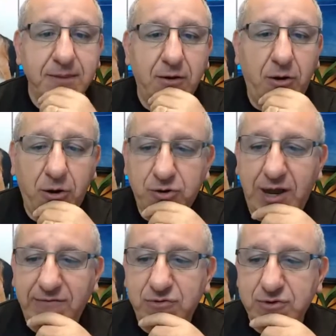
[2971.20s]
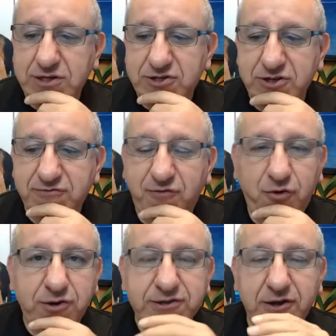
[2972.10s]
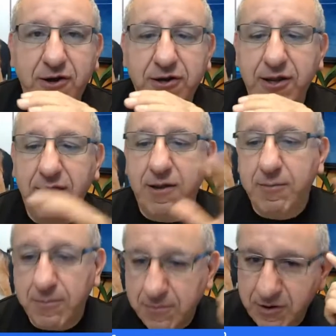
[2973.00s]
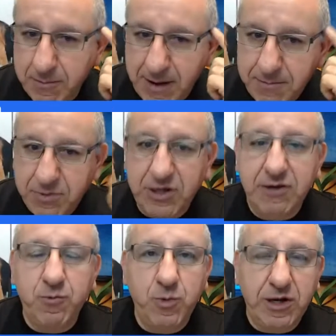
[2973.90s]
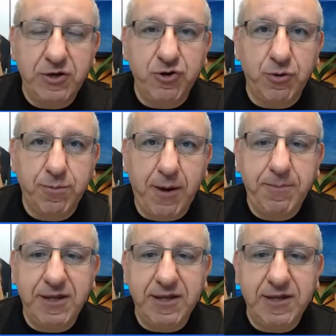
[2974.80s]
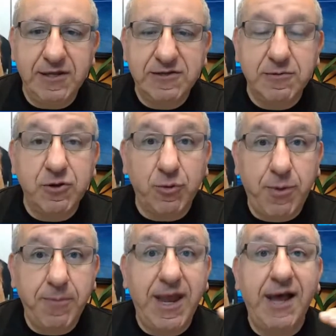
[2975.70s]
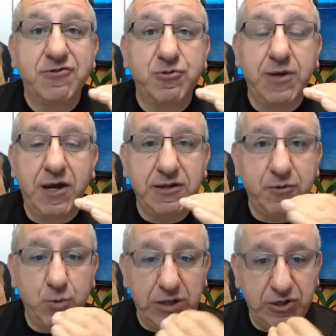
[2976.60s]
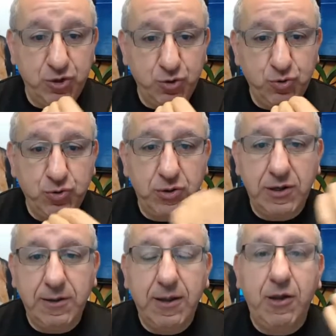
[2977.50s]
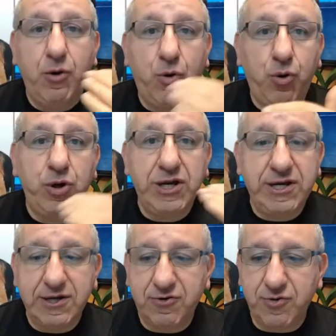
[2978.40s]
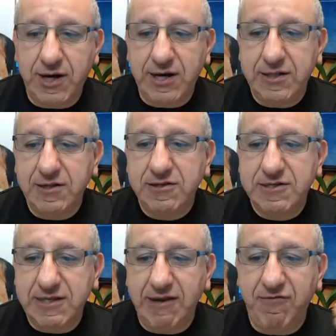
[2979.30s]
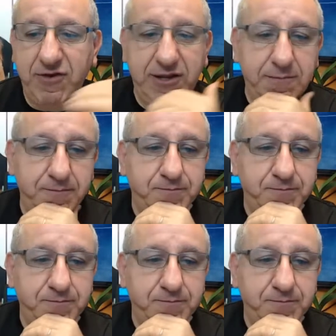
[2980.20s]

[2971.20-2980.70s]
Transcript: All you have to do is just focus on remembering where your puppy is. Your puppy has to be either with you or in a crate safely.